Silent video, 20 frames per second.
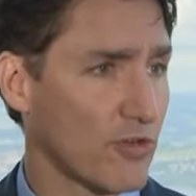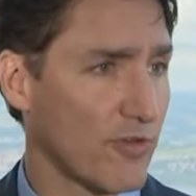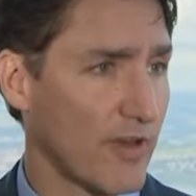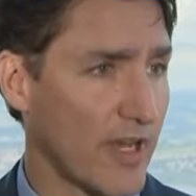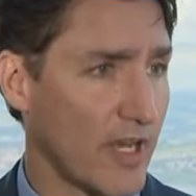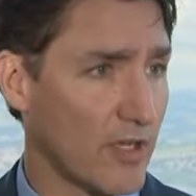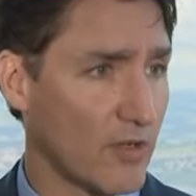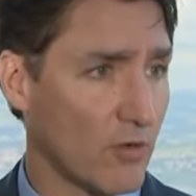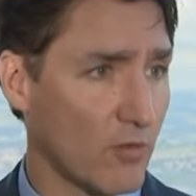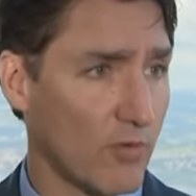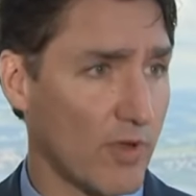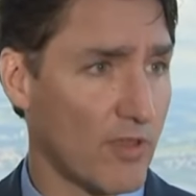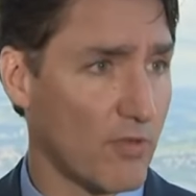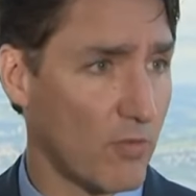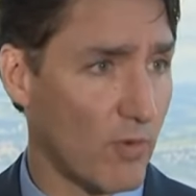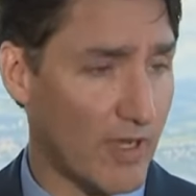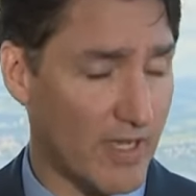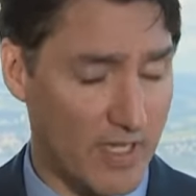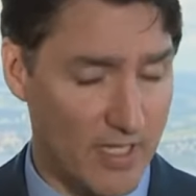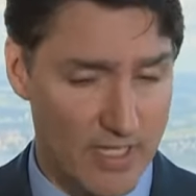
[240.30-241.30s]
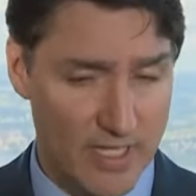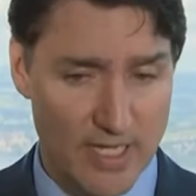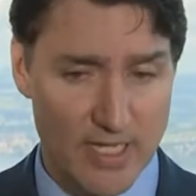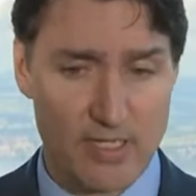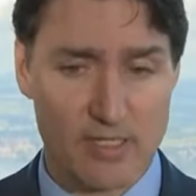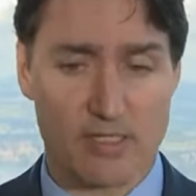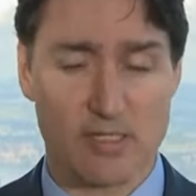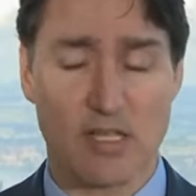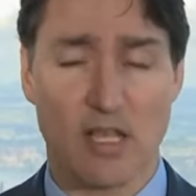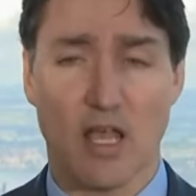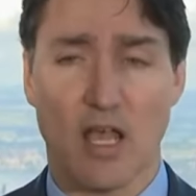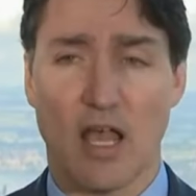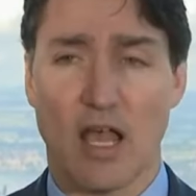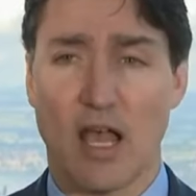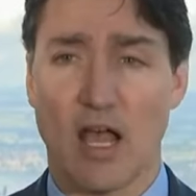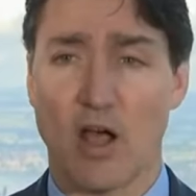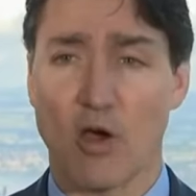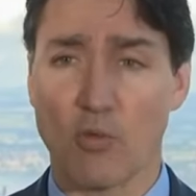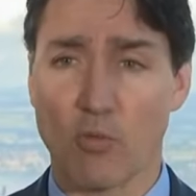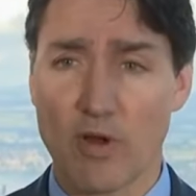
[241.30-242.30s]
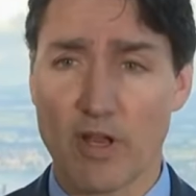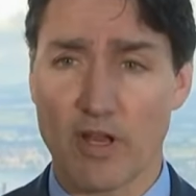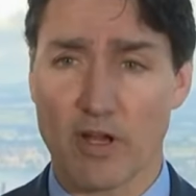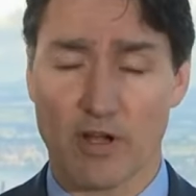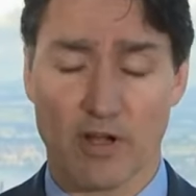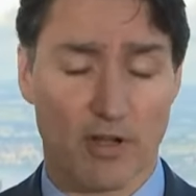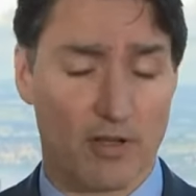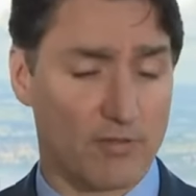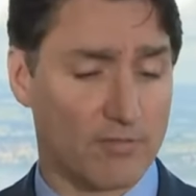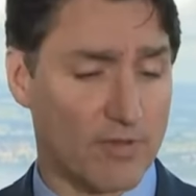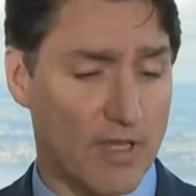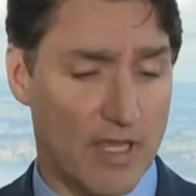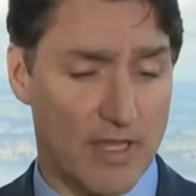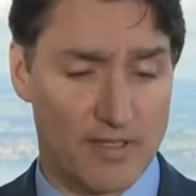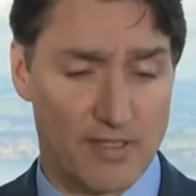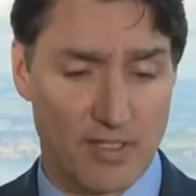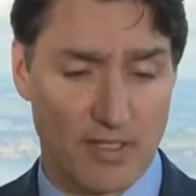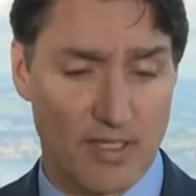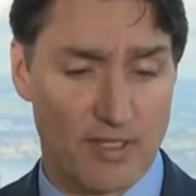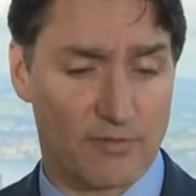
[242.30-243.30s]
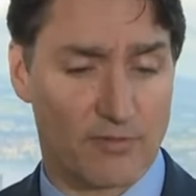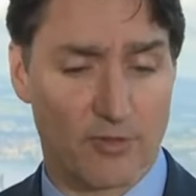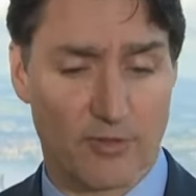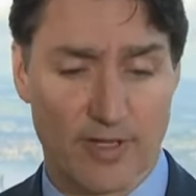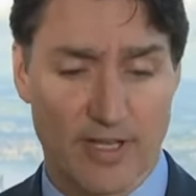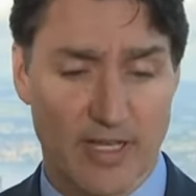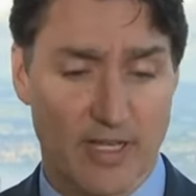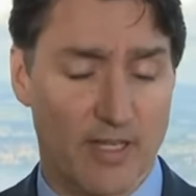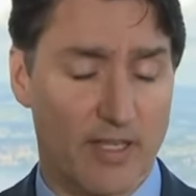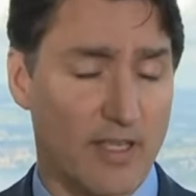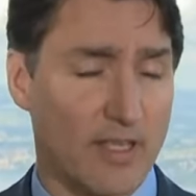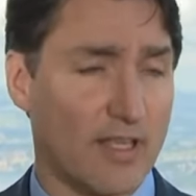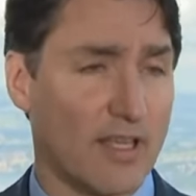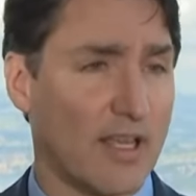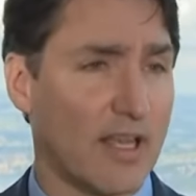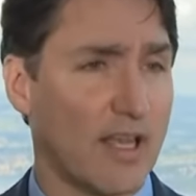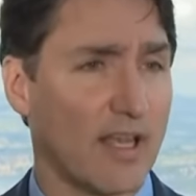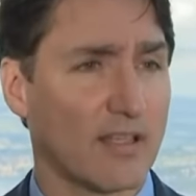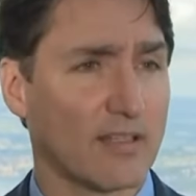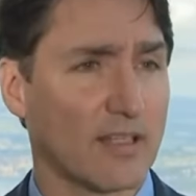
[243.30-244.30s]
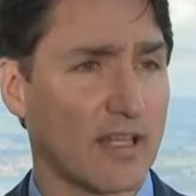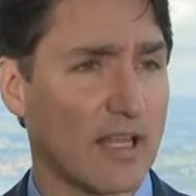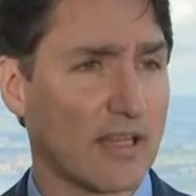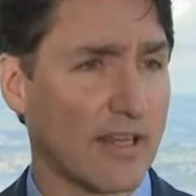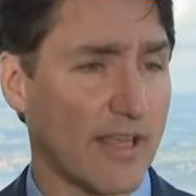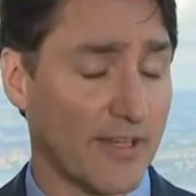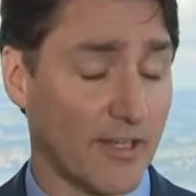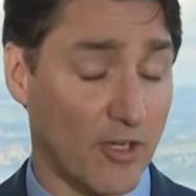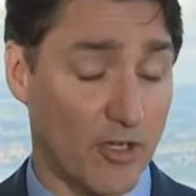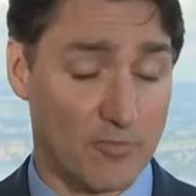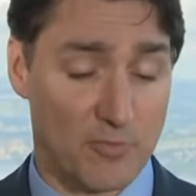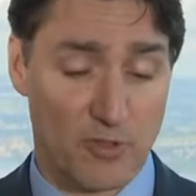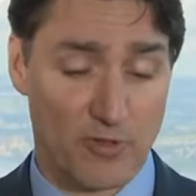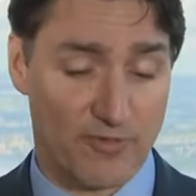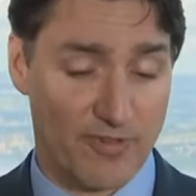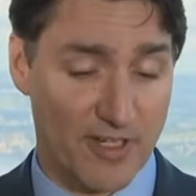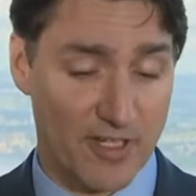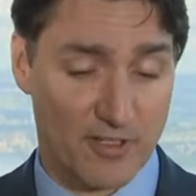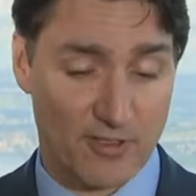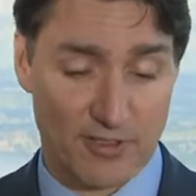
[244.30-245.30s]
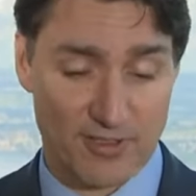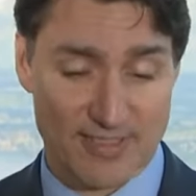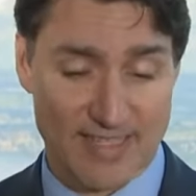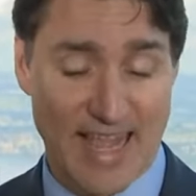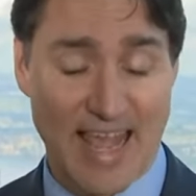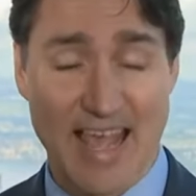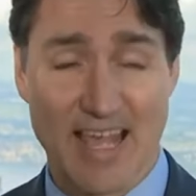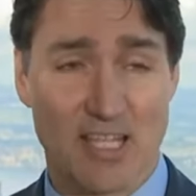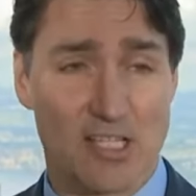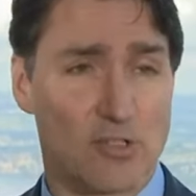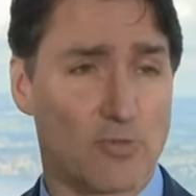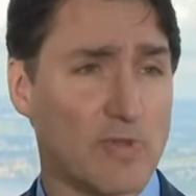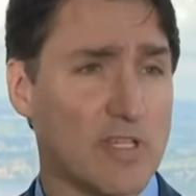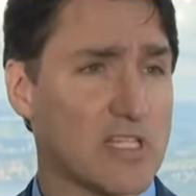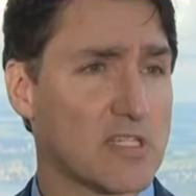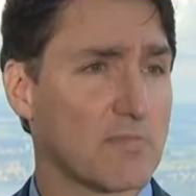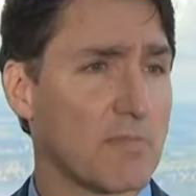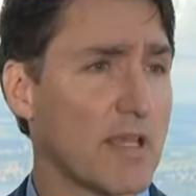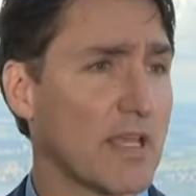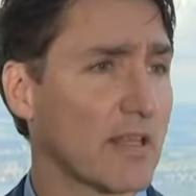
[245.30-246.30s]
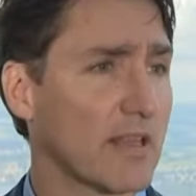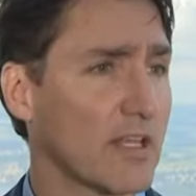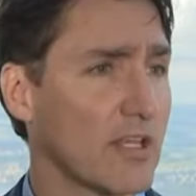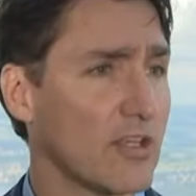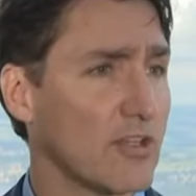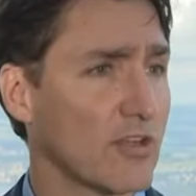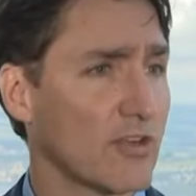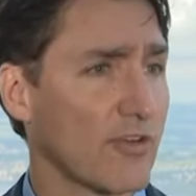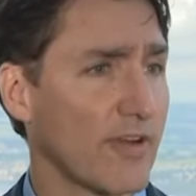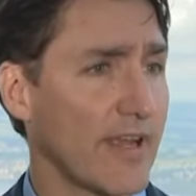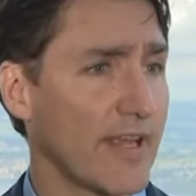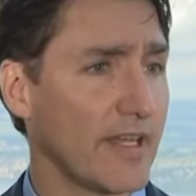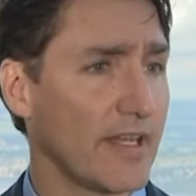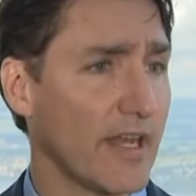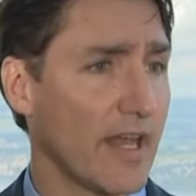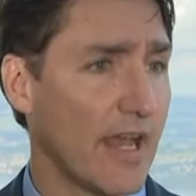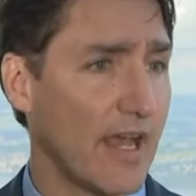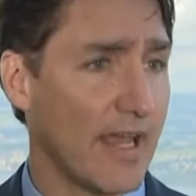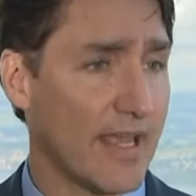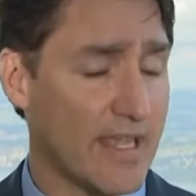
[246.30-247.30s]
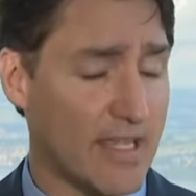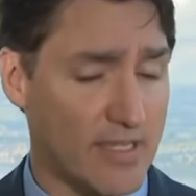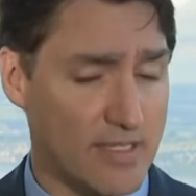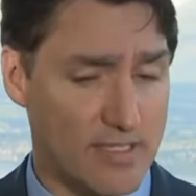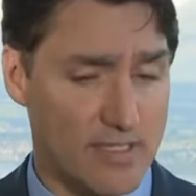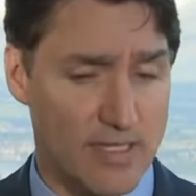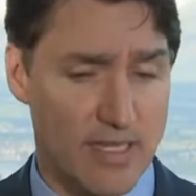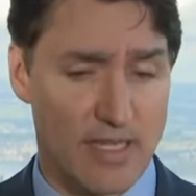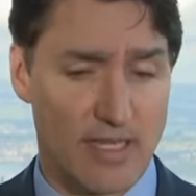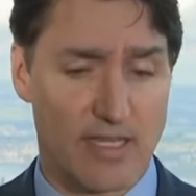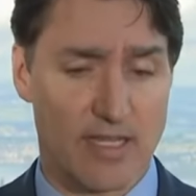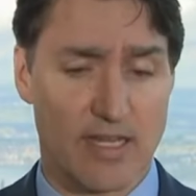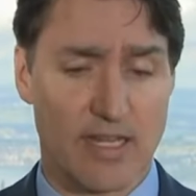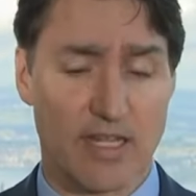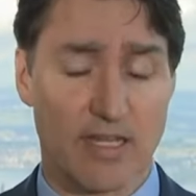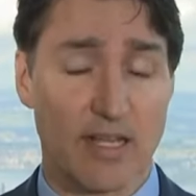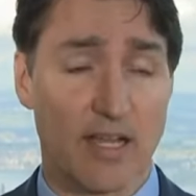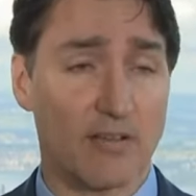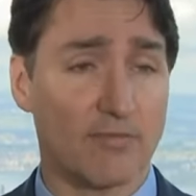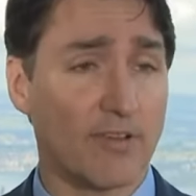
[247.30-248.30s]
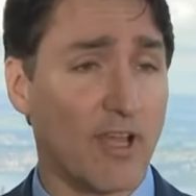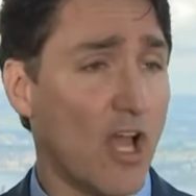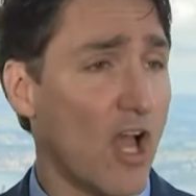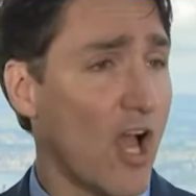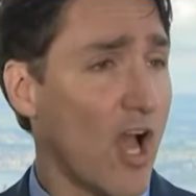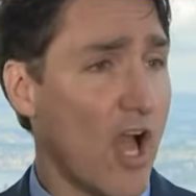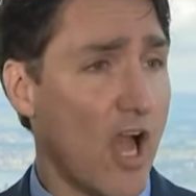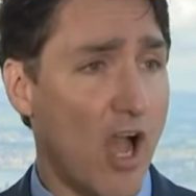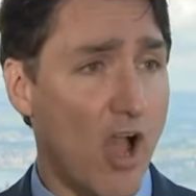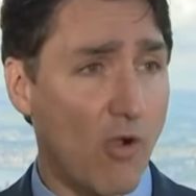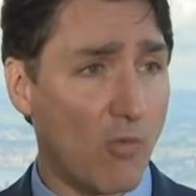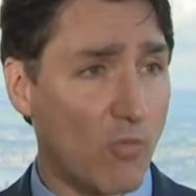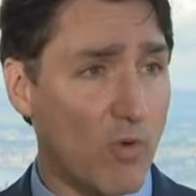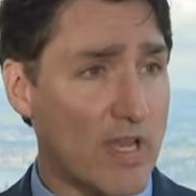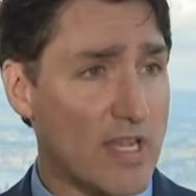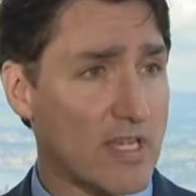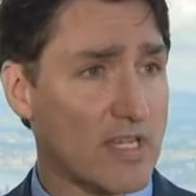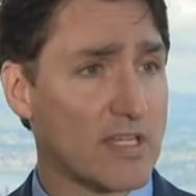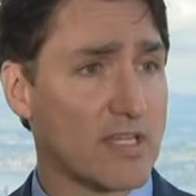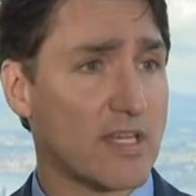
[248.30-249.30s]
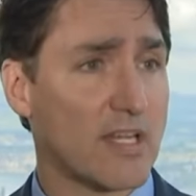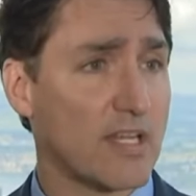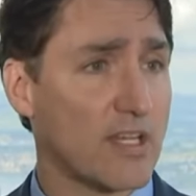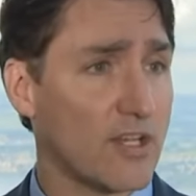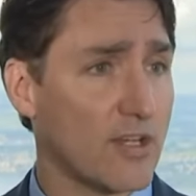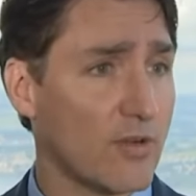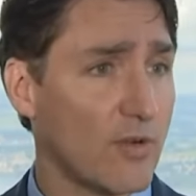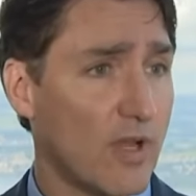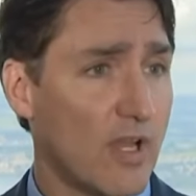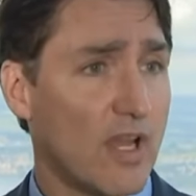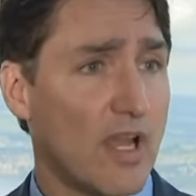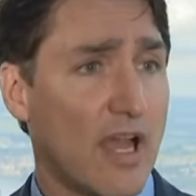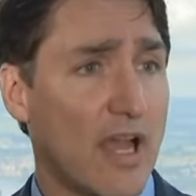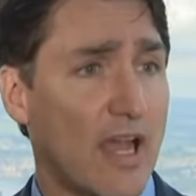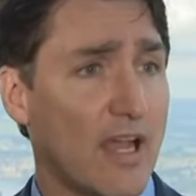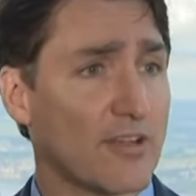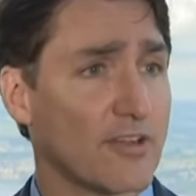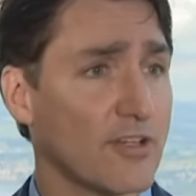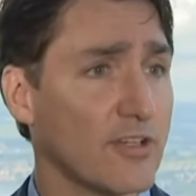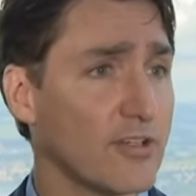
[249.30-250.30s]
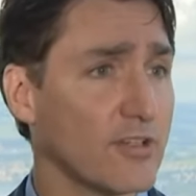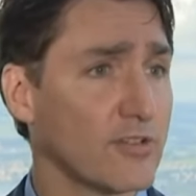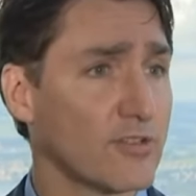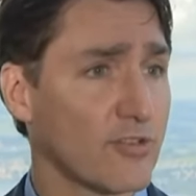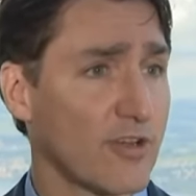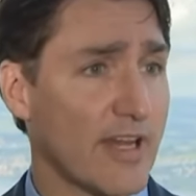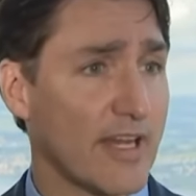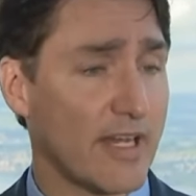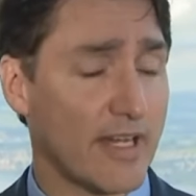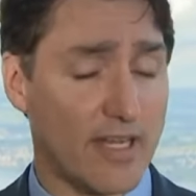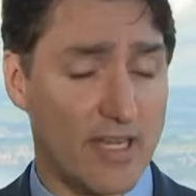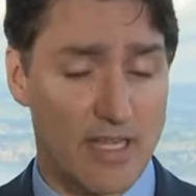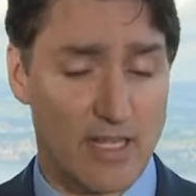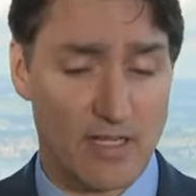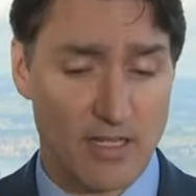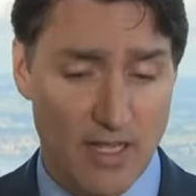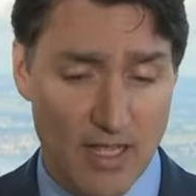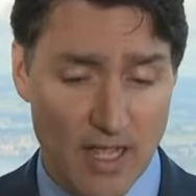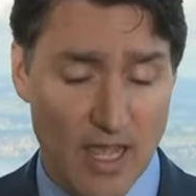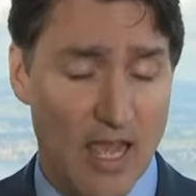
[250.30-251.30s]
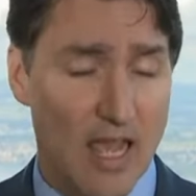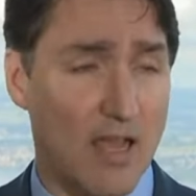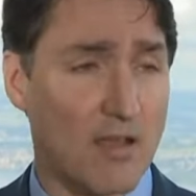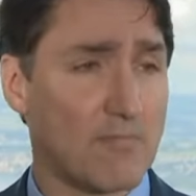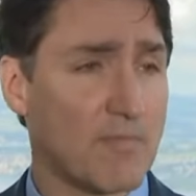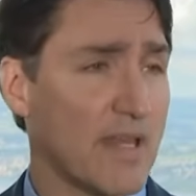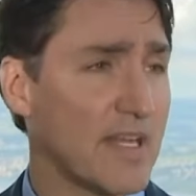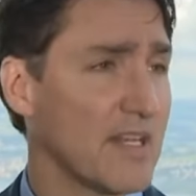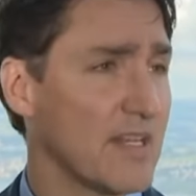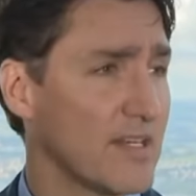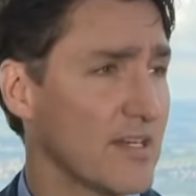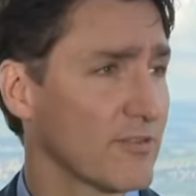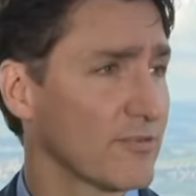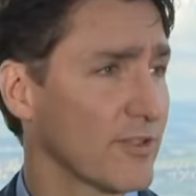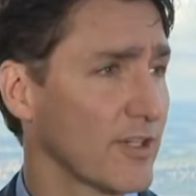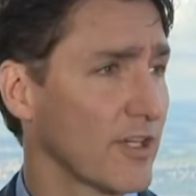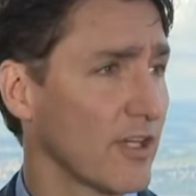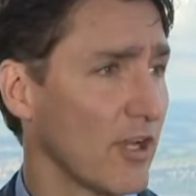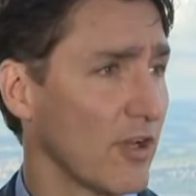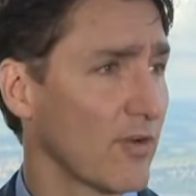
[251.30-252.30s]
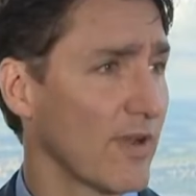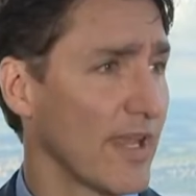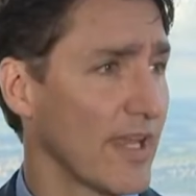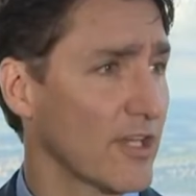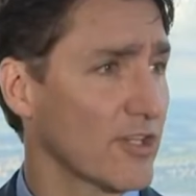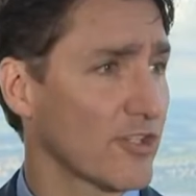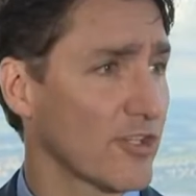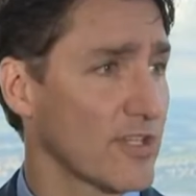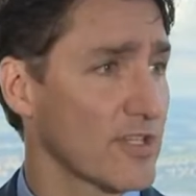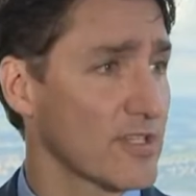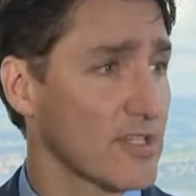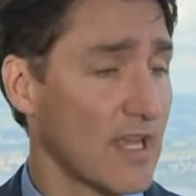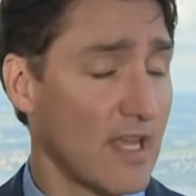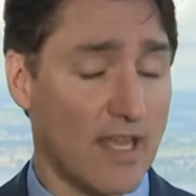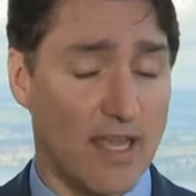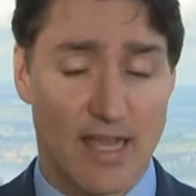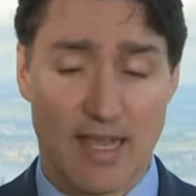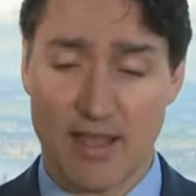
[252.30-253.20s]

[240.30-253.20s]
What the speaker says: Ukraine with what it needs. We are delivering light armored vehicles as we speak that Ukraine is in need of, and we continue to do training in many different locations.